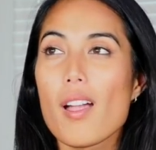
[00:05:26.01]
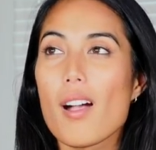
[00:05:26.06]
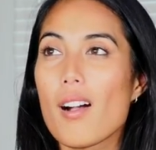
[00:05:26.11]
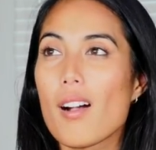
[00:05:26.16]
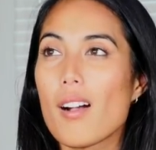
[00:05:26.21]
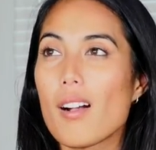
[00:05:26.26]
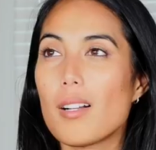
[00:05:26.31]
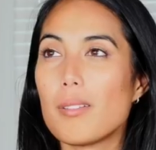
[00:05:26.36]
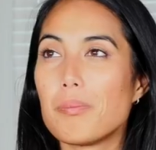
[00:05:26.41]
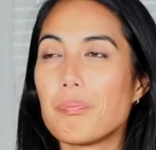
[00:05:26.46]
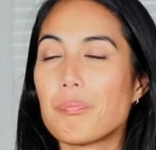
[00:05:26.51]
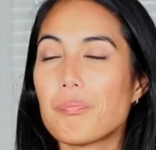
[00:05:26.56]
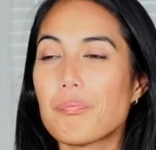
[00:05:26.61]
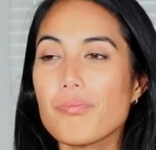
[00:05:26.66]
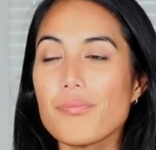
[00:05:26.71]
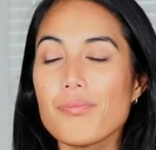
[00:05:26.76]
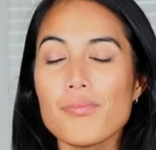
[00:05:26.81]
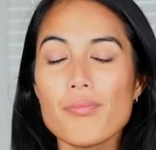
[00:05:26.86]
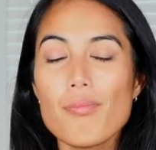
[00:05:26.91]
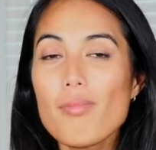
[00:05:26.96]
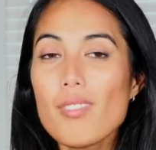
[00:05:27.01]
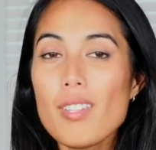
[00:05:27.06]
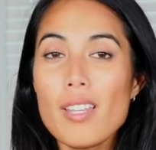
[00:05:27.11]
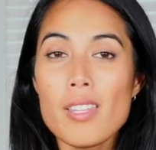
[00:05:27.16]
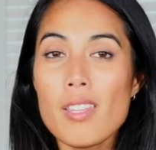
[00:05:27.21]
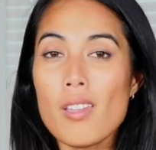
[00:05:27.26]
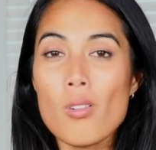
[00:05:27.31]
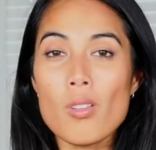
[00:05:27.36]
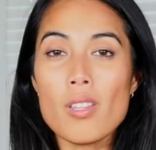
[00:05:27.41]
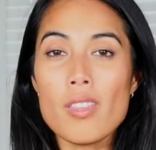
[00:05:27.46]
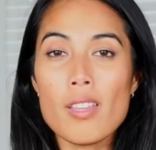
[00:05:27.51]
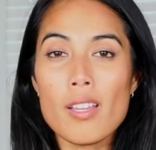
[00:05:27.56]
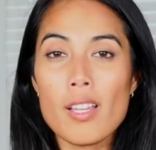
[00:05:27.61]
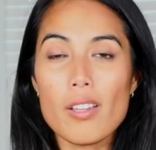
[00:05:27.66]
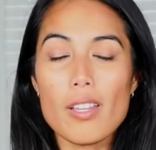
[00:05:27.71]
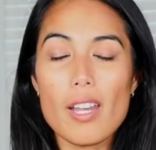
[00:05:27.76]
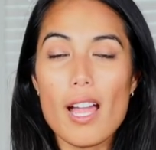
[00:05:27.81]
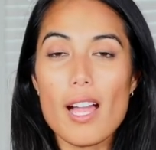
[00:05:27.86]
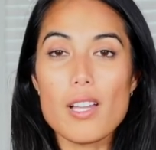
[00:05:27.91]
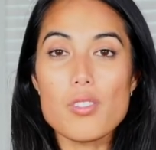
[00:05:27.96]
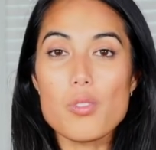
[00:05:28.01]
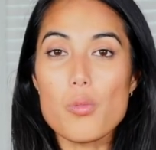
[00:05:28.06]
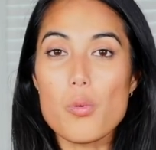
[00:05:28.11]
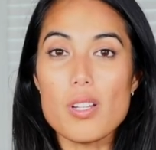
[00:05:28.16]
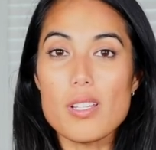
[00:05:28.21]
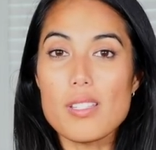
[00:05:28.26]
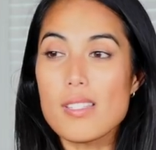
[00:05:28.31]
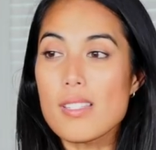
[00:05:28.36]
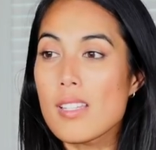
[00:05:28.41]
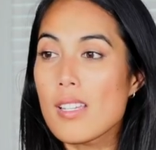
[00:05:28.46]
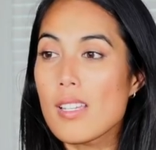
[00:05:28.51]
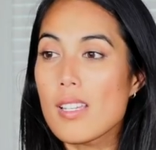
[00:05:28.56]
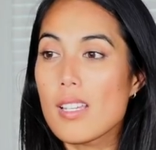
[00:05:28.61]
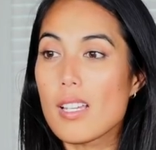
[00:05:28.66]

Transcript: And the only thing I could ask was,